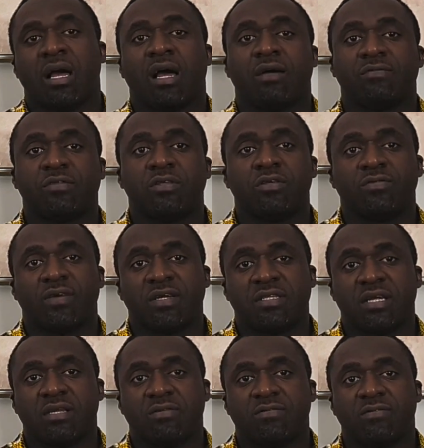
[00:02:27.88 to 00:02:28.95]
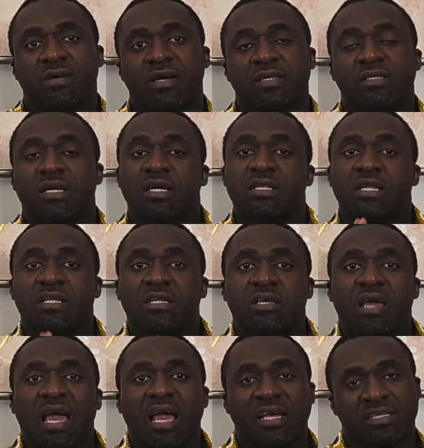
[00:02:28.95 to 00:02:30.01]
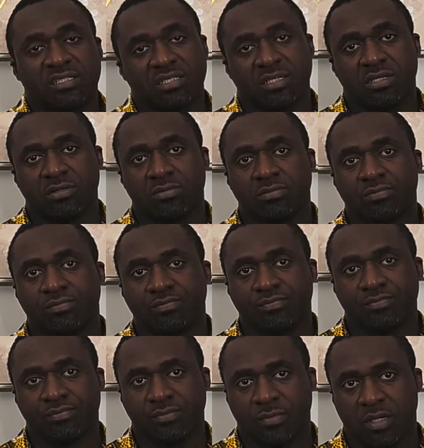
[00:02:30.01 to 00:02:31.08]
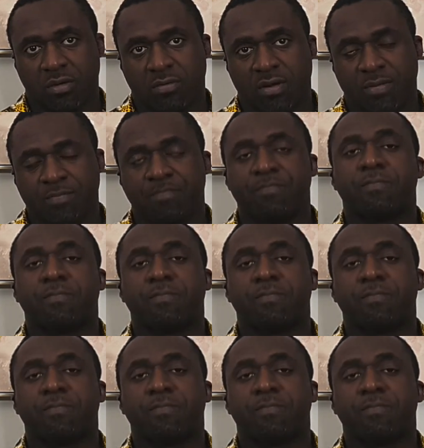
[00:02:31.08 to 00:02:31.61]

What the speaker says: after you've identified, and then you execute. All right.